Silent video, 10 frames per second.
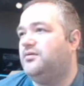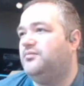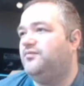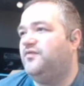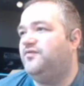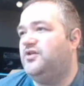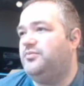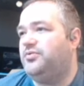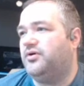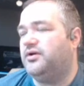
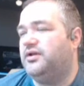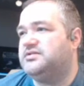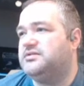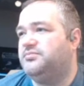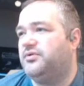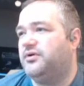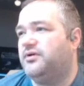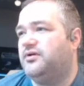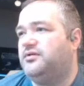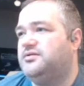Viewport is important.